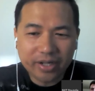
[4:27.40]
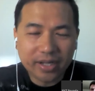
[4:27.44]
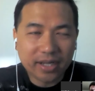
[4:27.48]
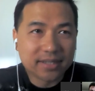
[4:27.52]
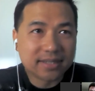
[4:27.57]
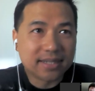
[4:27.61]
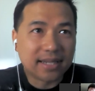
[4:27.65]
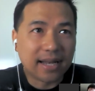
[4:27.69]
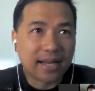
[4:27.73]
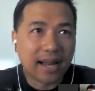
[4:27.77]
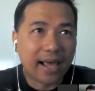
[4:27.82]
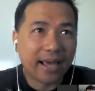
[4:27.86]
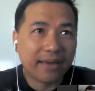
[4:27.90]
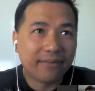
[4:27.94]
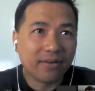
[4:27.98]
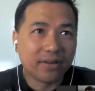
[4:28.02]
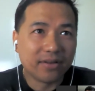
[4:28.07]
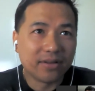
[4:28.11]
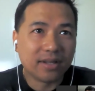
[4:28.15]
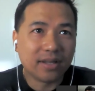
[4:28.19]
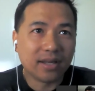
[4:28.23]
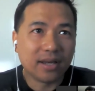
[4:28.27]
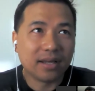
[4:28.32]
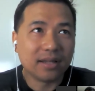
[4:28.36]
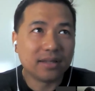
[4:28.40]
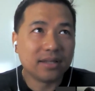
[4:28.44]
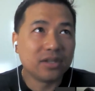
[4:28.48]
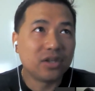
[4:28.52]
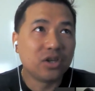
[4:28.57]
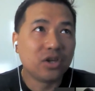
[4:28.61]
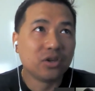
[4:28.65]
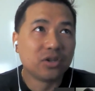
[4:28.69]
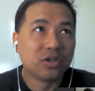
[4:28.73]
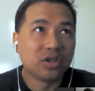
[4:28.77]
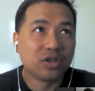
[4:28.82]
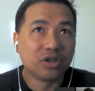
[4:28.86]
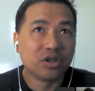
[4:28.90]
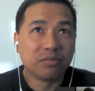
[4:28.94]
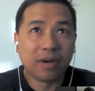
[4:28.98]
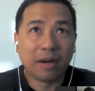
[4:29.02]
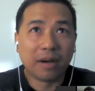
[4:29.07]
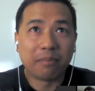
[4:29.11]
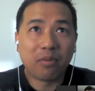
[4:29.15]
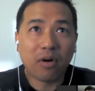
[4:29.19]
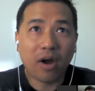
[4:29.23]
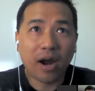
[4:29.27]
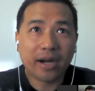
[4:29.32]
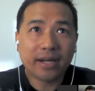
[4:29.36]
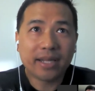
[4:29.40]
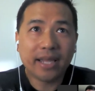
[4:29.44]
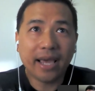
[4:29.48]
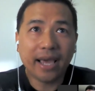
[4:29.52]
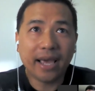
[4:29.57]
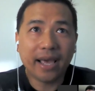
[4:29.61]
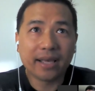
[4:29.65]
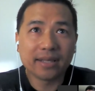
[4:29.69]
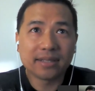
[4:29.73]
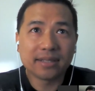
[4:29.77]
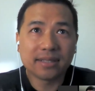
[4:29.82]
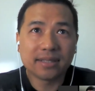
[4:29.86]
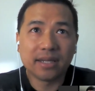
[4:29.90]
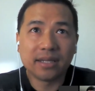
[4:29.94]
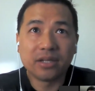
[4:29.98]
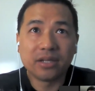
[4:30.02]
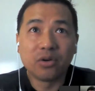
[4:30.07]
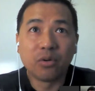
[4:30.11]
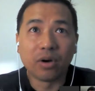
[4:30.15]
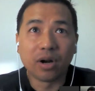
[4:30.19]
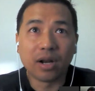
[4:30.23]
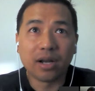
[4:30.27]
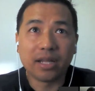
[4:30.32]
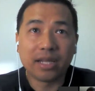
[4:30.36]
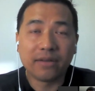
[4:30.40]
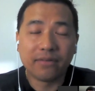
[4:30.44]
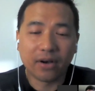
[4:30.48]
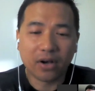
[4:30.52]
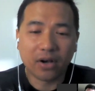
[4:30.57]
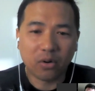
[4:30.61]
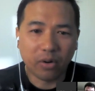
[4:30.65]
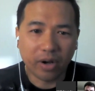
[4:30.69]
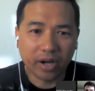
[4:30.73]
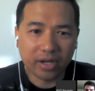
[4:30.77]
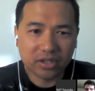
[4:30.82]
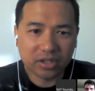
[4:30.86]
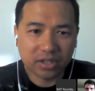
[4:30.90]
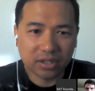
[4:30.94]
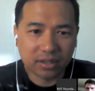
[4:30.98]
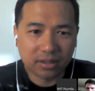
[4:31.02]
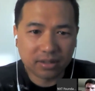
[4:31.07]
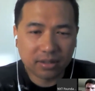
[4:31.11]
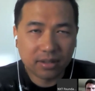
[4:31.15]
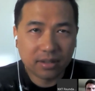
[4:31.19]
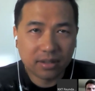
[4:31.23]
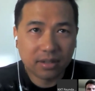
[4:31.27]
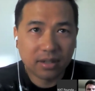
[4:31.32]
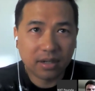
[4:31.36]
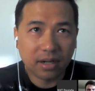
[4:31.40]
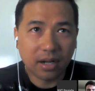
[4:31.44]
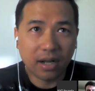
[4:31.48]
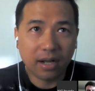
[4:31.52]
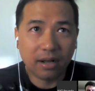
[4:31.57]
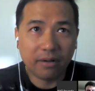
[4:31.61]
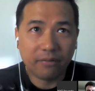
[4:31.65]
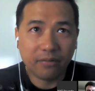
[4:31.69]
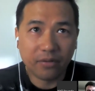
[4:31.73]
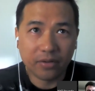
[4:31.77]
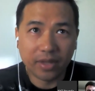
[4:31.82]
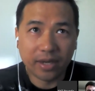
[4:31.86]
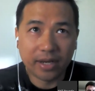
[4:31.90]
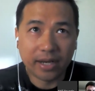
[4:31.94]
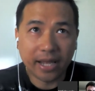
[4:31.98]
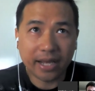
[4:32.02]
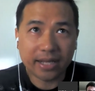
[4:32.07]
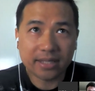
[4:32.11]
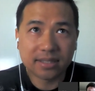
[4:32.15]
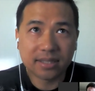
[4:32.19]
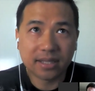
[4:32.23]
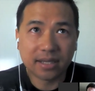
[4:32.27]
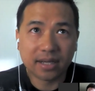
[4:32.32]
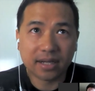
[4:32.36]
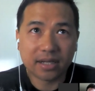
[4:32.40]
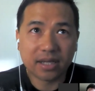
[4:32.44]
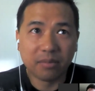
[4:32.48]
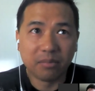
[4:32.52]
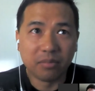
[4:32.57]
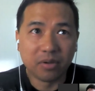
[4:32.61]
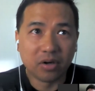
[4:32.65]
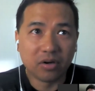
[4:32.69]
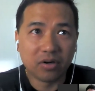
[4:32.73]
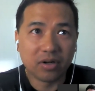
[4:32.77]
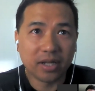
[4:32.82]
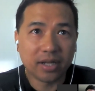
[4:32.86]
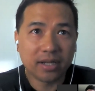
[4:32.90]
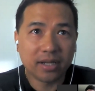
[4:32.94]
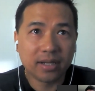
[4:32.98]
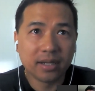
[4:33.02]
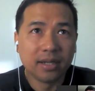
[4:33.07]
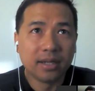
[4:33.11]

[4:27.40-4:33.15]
us live on the YouTube broadcast and you want to leave a question for the next community,